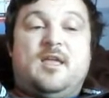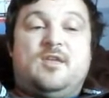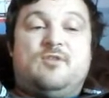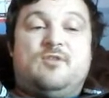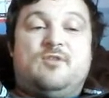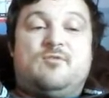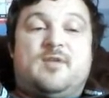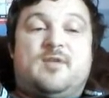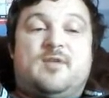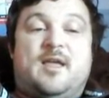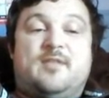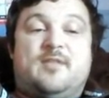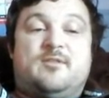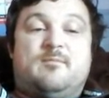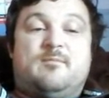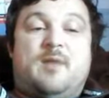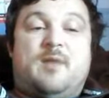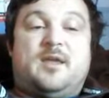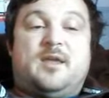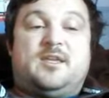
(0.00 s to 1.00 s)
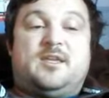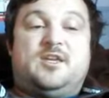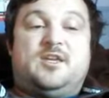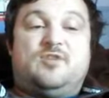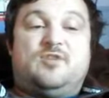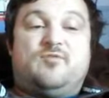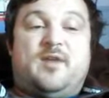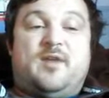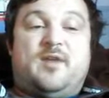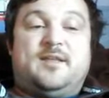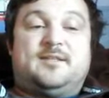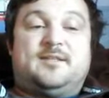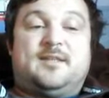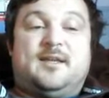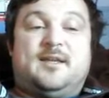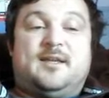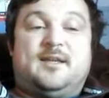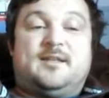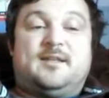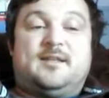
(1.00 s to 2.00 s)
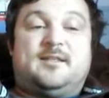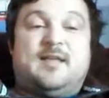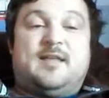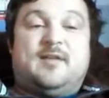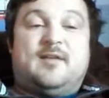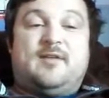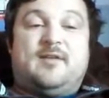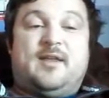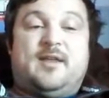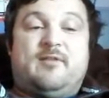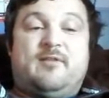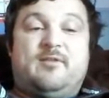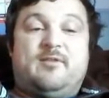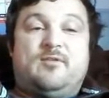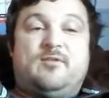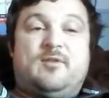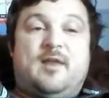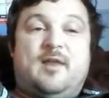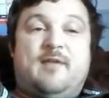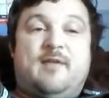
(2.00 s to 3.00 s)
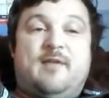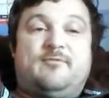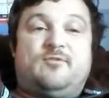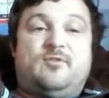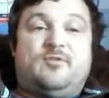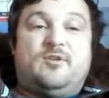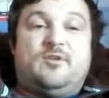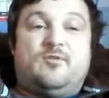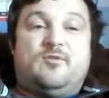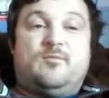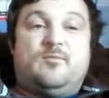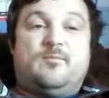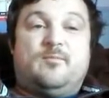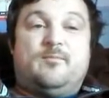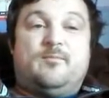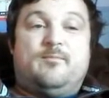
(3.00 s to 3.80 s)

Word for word: you'll get the My Curator down here on your left in your